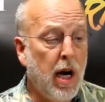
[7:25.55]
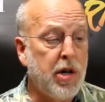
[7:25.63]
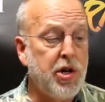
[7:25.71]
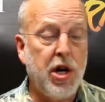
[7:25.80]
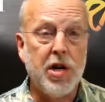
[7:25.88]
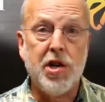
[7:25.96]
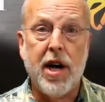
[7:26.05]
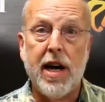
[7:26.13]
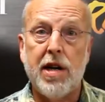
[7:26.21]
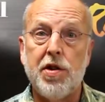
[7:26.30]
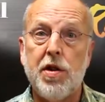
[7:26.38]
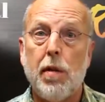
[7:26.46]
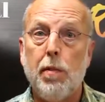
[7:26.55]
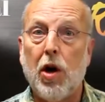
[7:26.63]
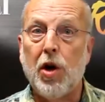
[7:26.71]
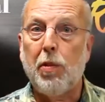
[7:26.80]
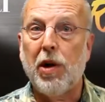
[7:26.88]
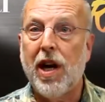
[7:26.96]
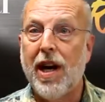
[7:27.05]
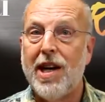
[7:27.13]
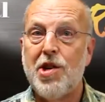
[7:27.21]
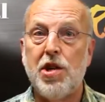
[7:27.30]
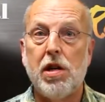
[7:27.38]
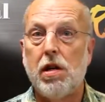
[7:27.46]
just as
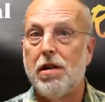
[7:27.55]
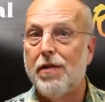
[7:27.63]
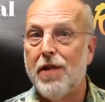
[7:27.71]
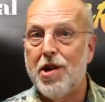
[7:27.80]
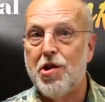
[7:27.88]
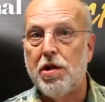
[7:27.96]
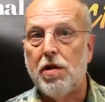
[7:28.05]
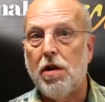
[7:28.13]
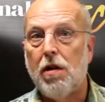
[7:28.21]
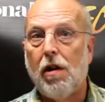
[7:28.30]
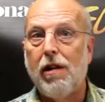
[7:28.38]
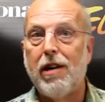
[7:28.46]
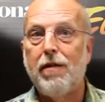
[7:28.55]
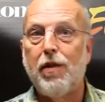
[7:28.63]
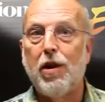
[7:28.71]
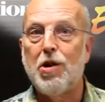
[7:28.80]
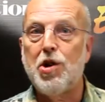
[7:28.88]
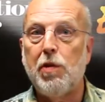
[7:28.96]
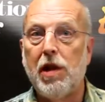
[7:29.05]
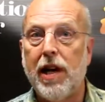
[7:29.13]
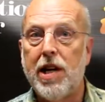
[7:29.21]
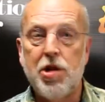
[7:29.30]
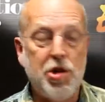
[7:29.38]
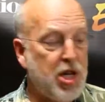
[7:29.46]
multiplication and division are inverse
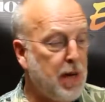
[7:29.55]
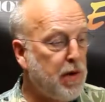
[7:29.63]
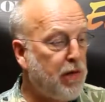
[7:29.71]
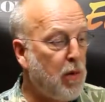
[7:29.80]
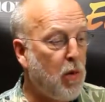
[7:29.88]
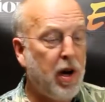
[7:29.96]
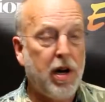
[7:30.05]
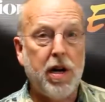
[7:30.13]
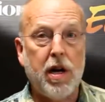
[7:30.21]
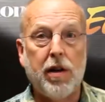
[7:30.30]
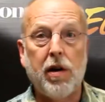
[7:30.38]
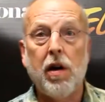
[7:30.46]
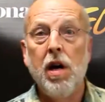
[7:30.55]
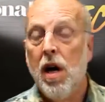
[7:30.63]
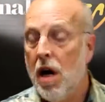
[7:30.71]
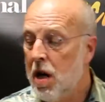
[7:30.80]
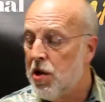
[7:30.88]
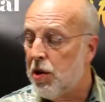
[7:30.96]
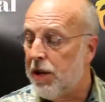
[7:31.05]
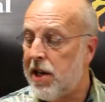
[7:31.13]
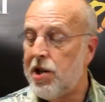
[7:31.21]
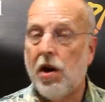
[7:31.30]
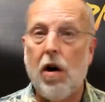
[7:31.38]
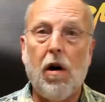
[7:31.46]
relationships from one another. So
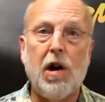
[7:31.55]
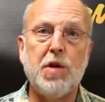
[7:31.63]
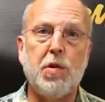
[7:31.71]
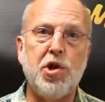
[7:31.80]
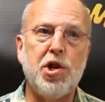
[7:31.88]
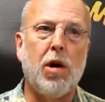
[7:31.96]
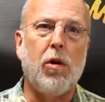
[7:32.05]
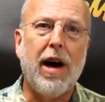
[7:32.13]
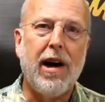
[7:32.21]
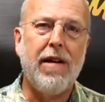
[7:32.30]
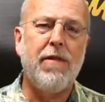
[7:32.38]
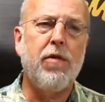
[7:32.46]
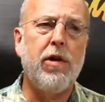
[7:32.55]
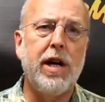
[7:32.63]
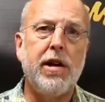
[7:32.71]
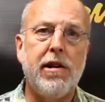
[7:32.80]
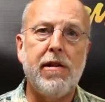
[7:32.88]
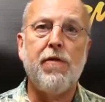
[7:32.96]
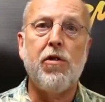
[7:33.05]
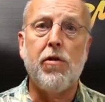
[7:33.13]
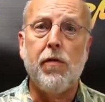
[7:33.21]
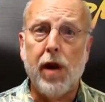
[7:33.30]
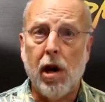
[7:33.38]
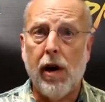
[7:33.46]
these cards will show every
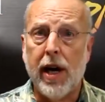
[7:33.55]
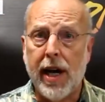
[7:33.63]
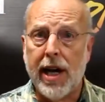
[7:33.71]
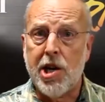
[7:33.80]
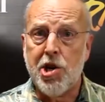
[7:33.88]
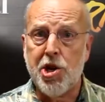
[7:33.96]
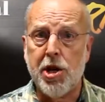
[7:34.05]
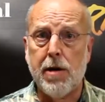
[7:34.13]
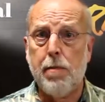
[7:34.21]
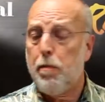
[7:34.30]
different variation